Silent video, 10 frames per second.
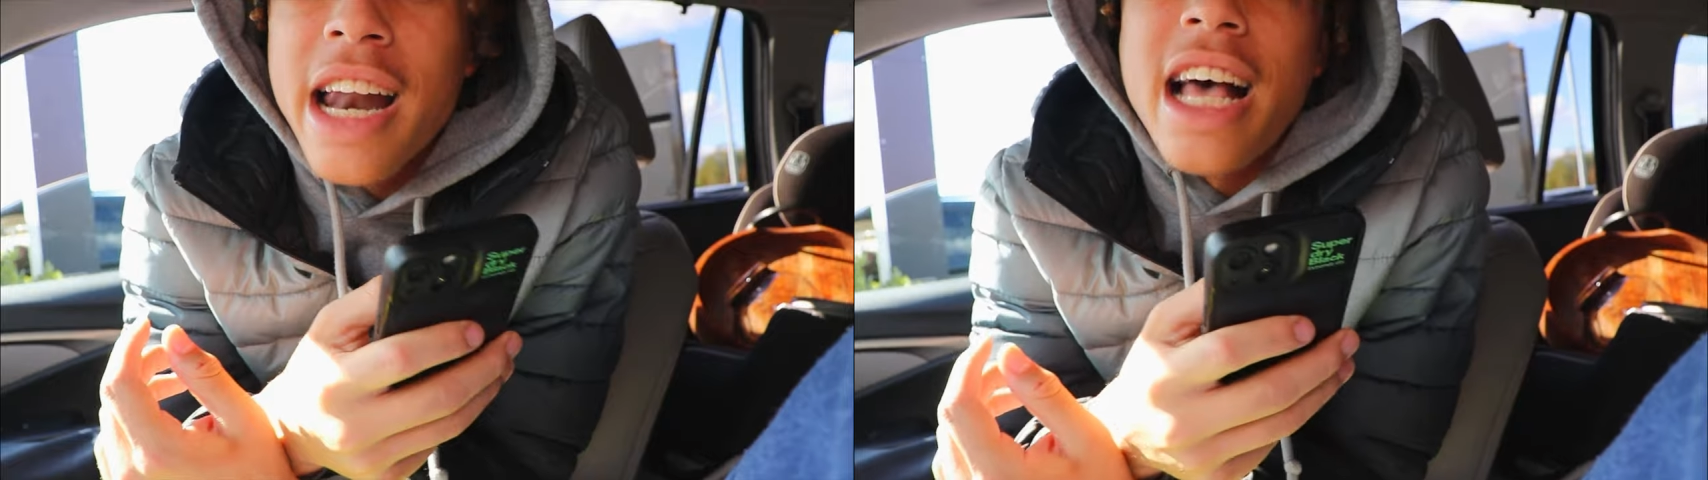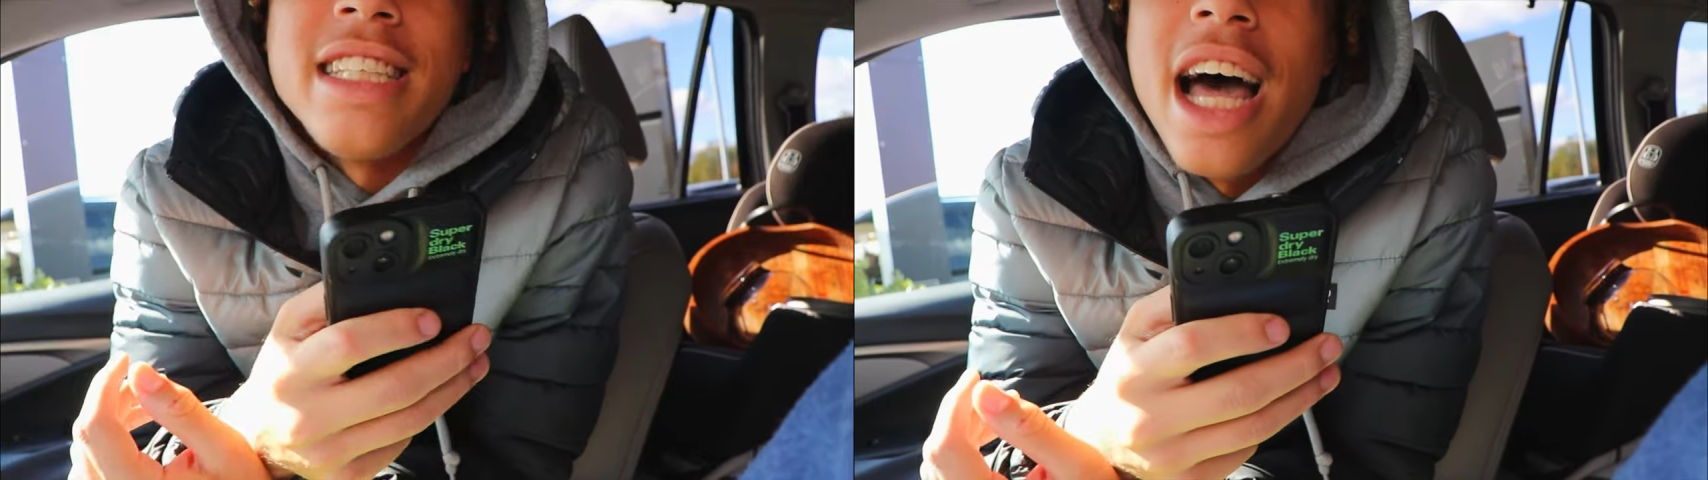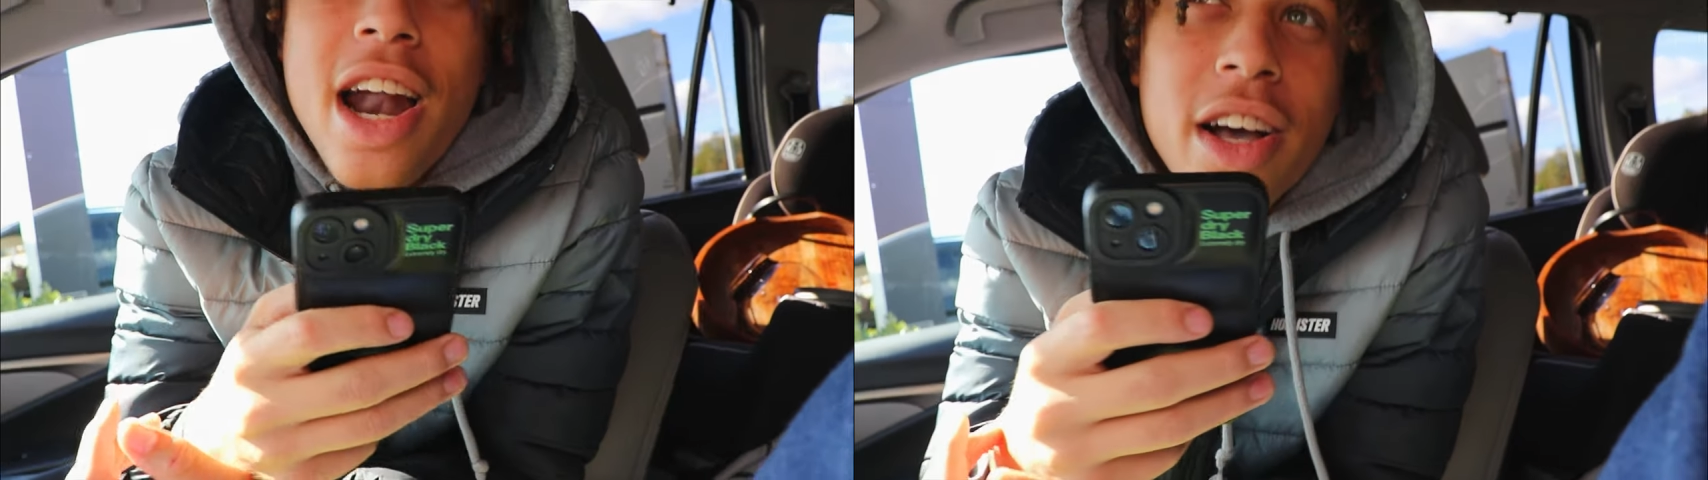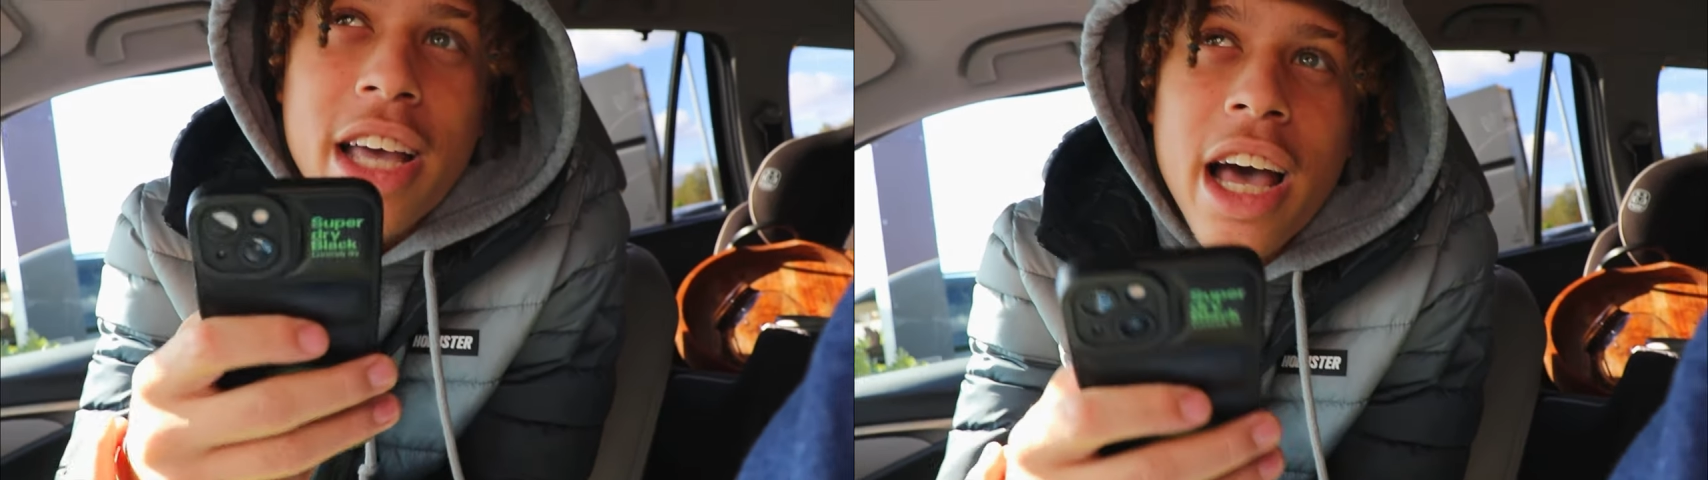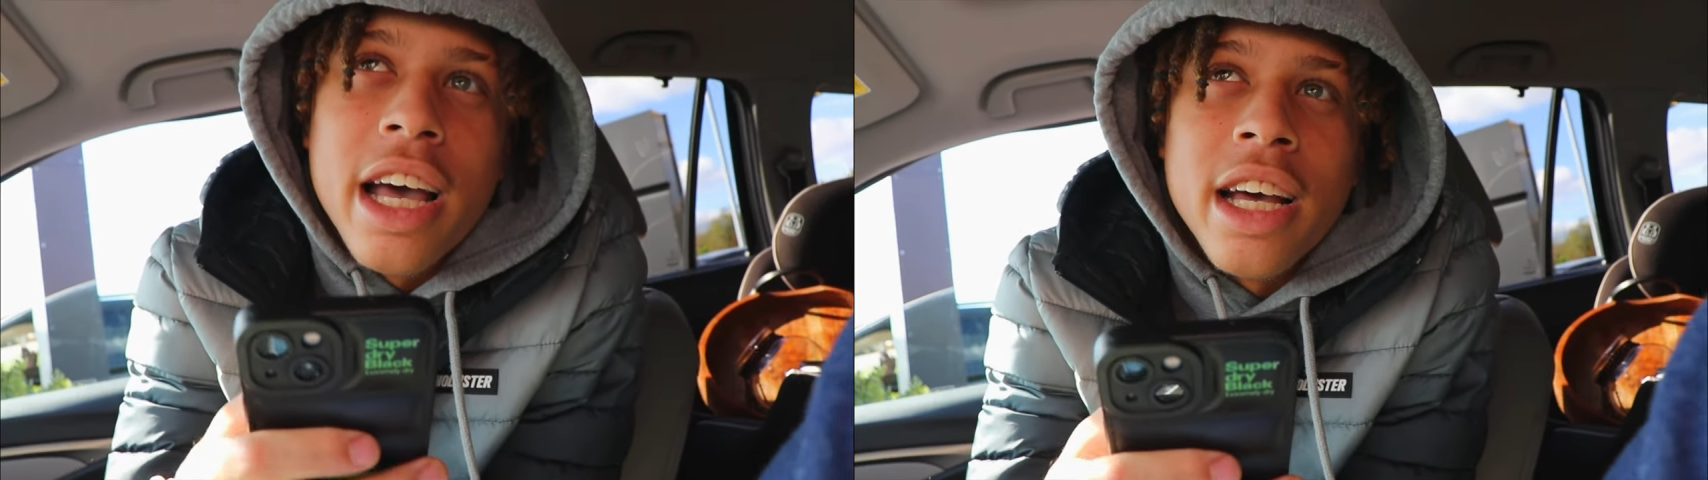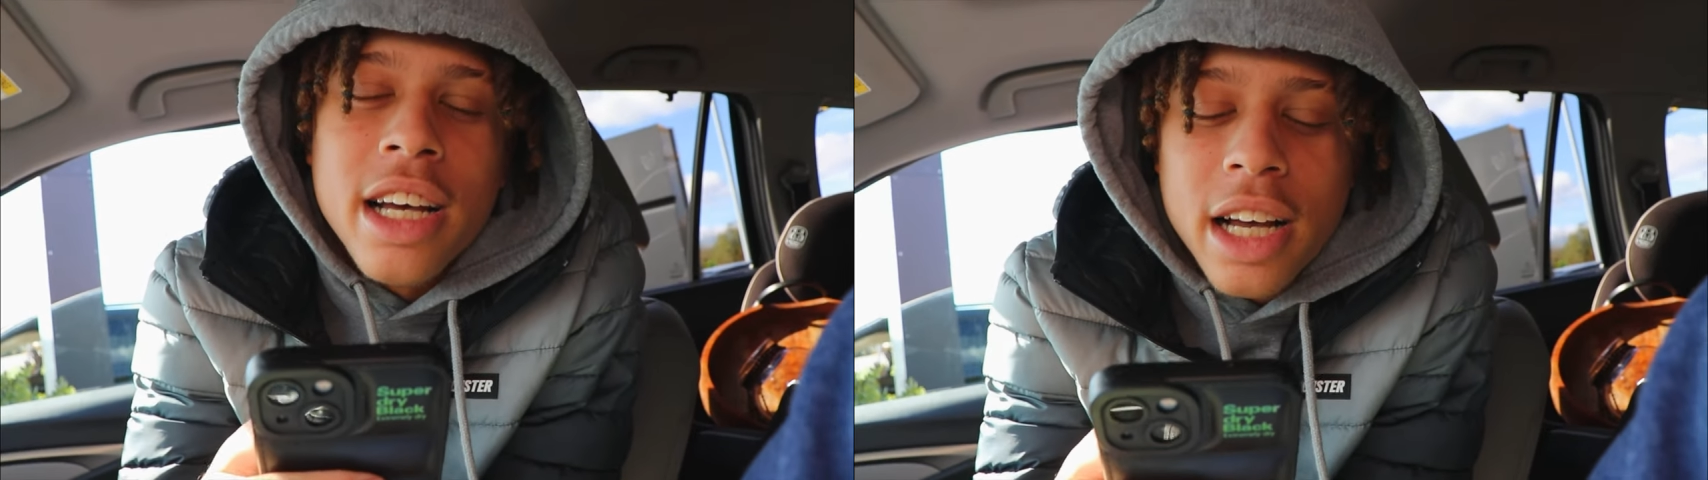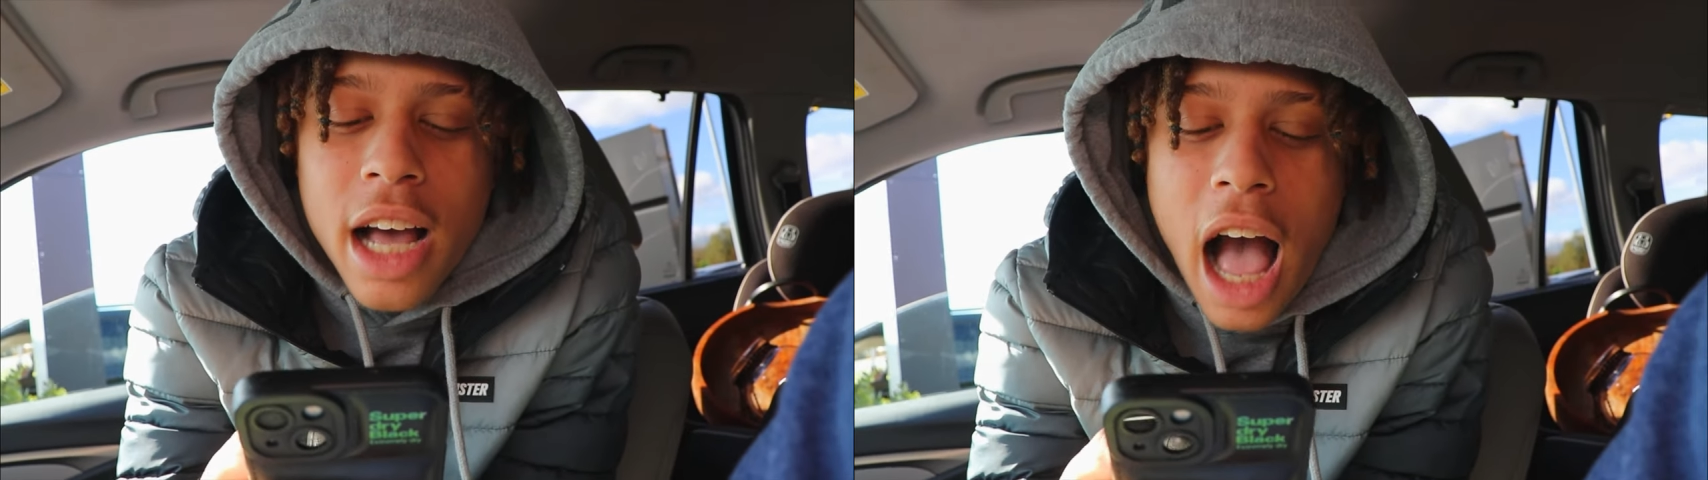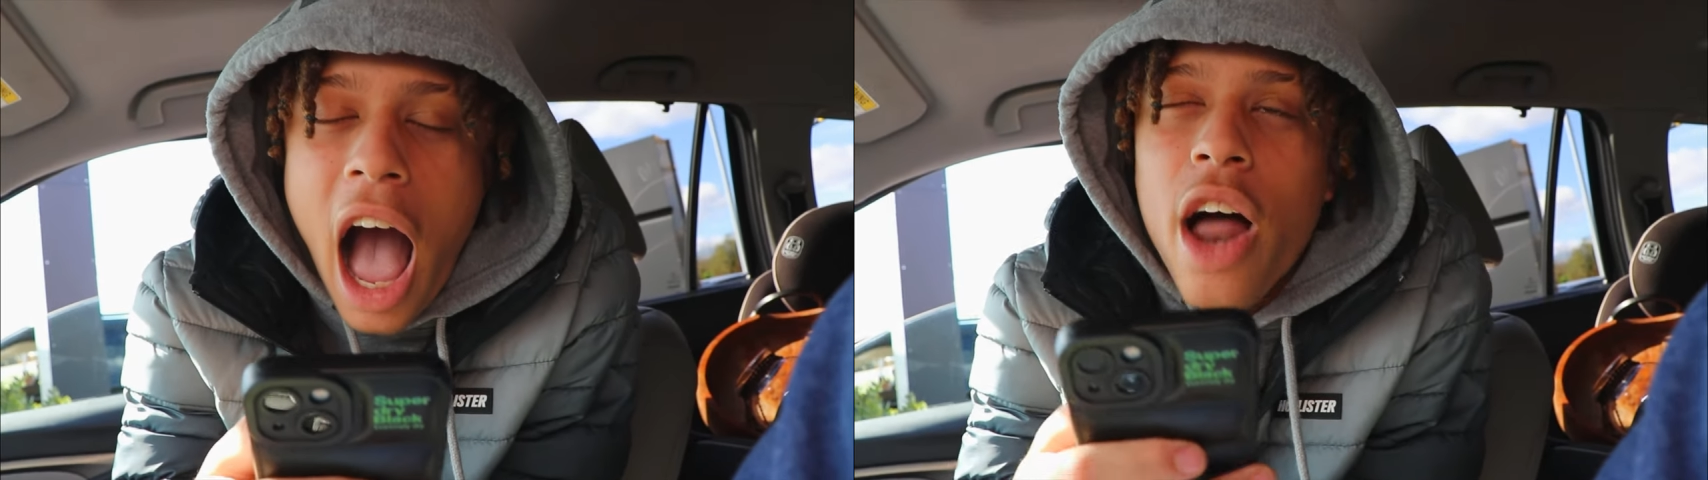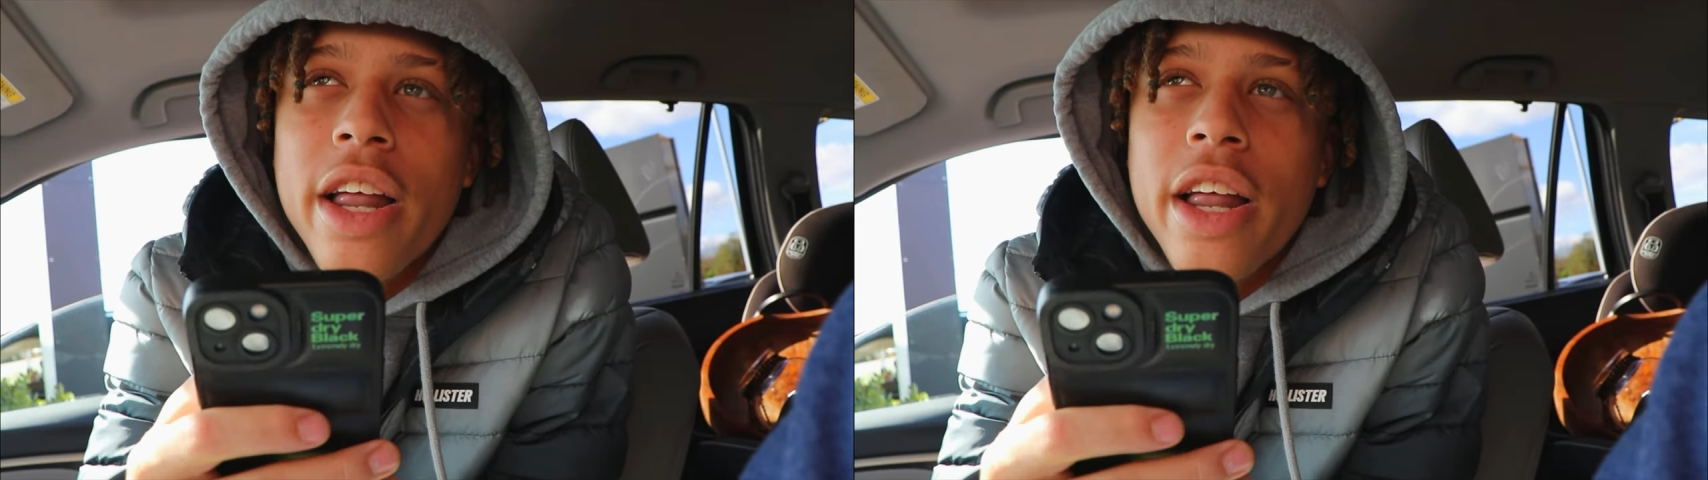that's not okay. I